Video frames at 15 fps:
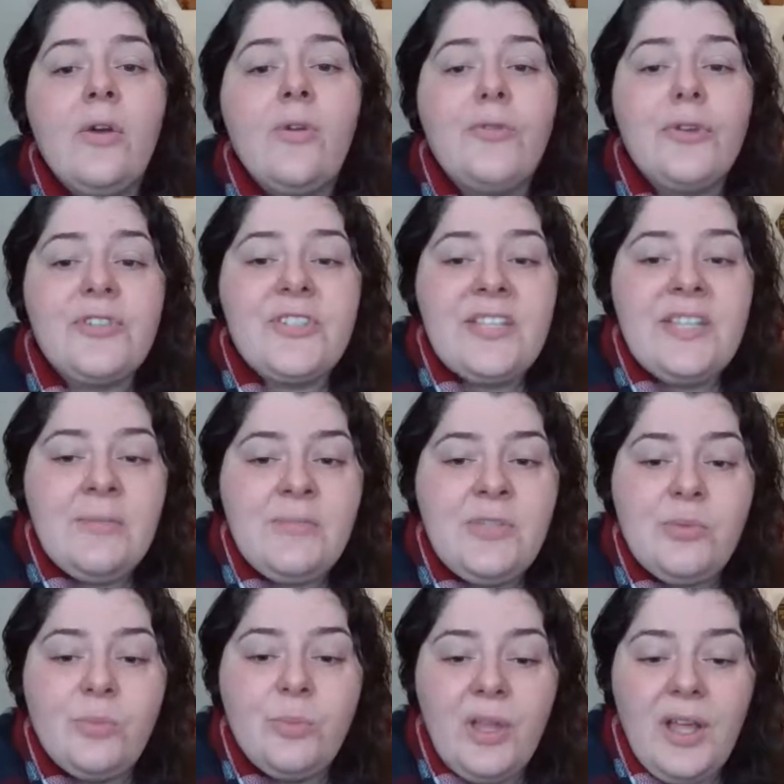For
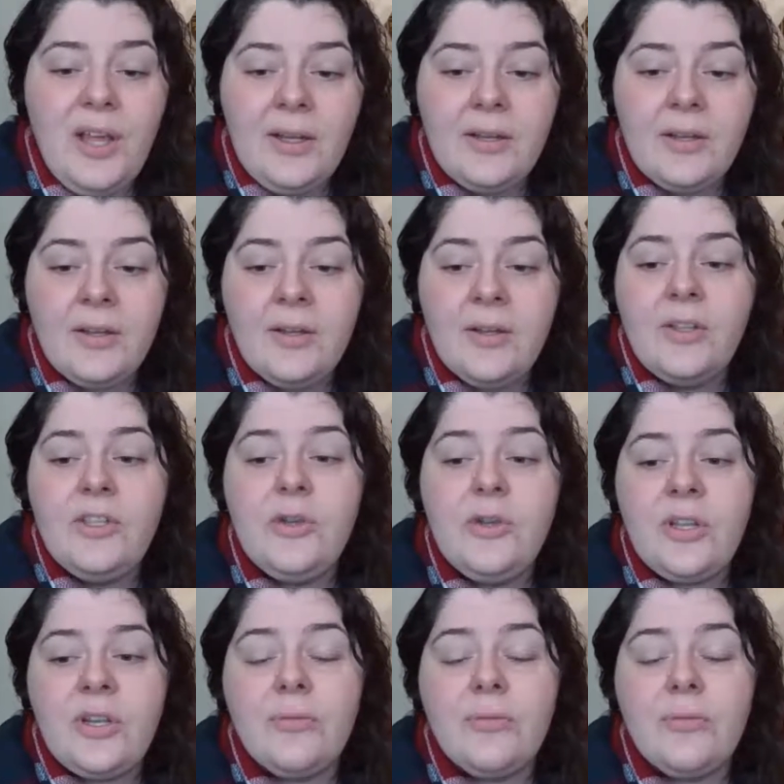CMU block, you can